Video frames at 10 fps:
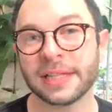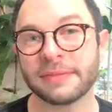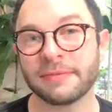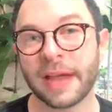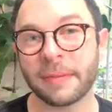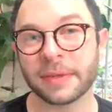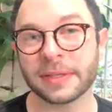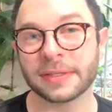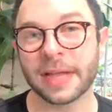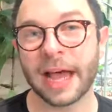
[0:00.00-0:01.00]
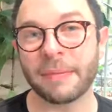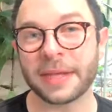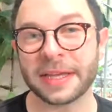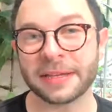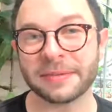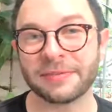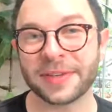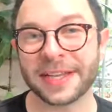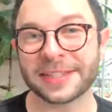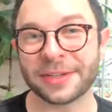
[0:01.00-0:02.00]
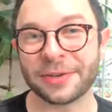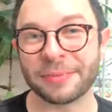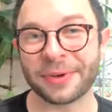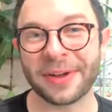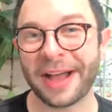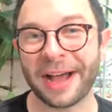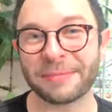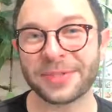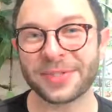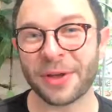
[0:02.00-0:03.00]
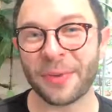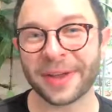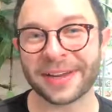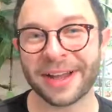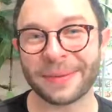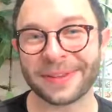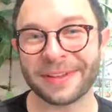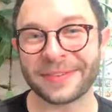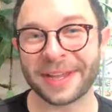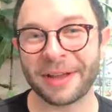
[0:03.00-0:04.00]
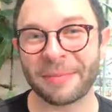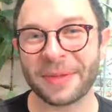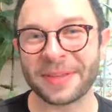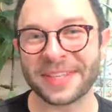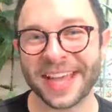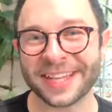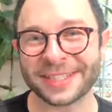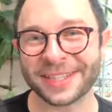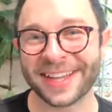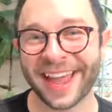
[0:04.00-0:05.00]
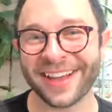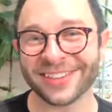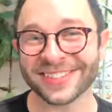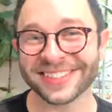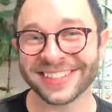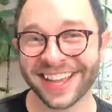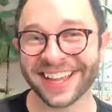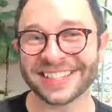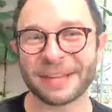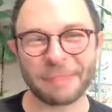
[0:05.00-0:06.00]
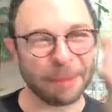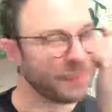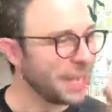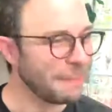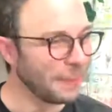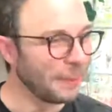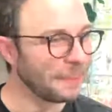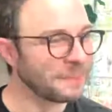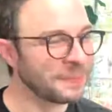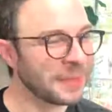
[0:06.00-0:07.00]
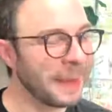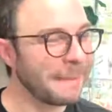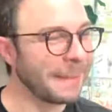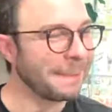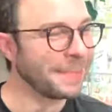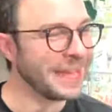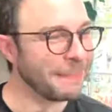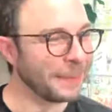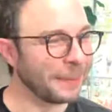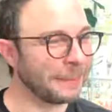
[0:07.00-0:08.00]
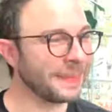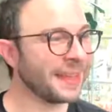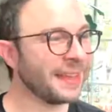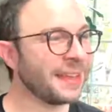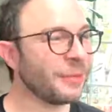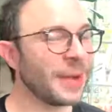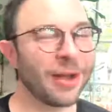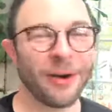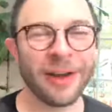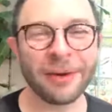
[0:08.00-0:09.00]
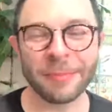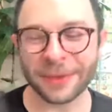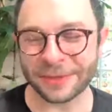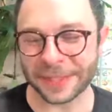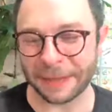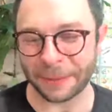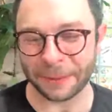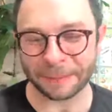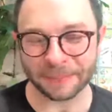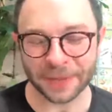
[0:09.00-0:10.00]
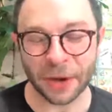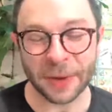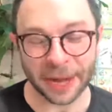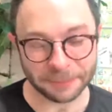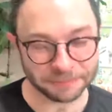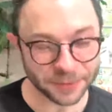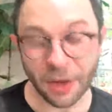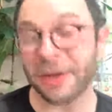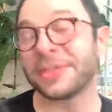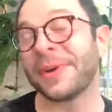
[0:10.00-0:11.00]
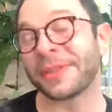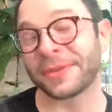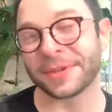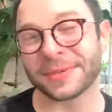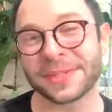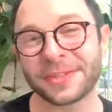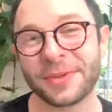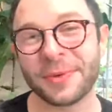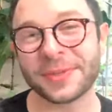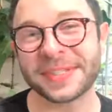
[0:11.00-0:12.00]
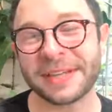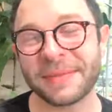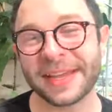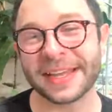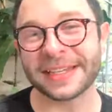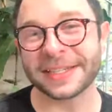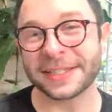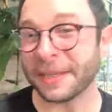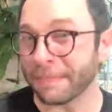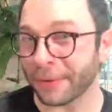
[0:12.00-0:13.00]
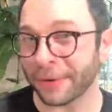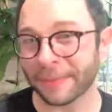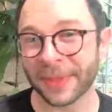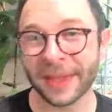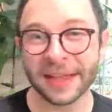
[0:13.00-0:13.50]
That's fabulous. I'm in. Vanessa Umer, I'm so in. I would love to help. Yes, gals. Yes, my people. My people. We are our brother's keeper. Okay, on to other news. You will see me in December.